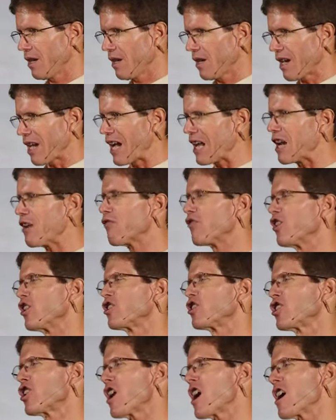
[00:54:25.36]
And if the
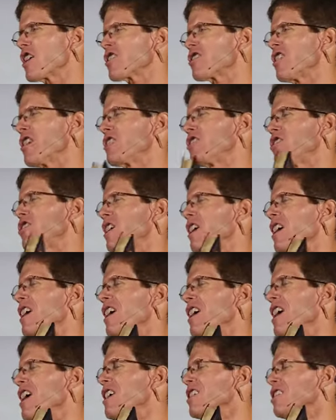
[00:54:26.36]
church that's,
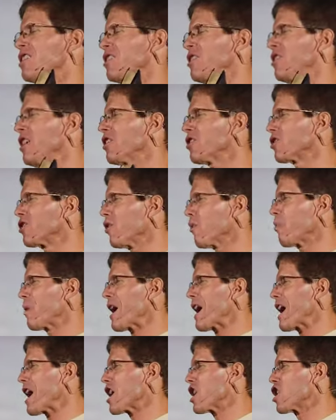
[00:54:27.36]
is
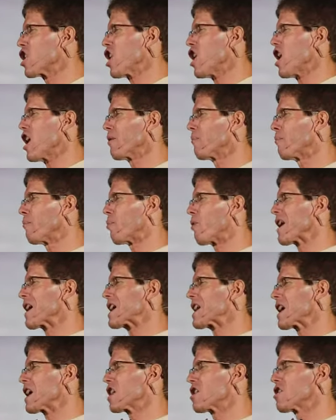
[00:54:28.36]
disobeying God,
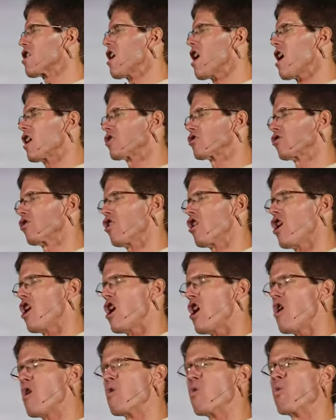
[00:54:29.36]
breaking God's
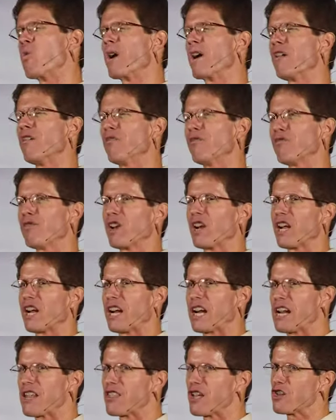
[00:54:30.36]
law
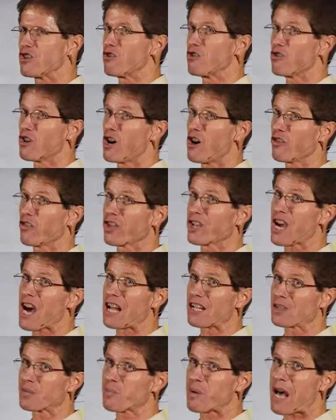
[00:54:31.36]
willfully, then you know that
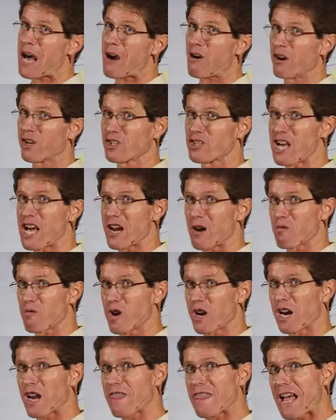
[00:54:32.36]
God's power is not at
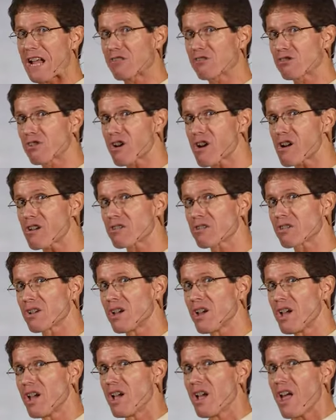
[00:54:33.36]
work in that church.
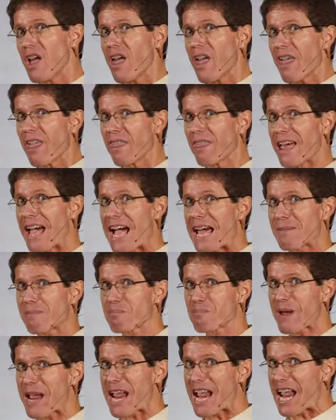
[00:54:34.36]
That
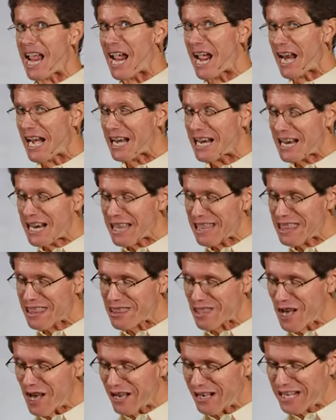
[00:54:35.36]
man
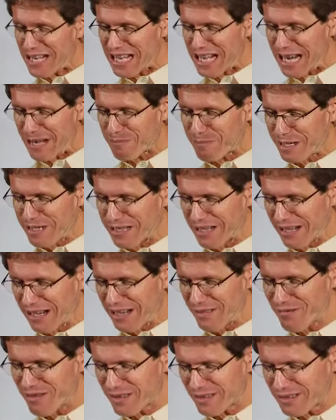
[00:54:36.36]
thought he had been
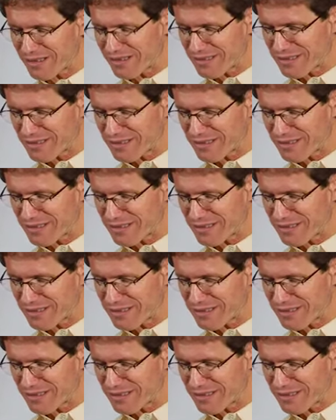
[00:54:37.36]
delivered.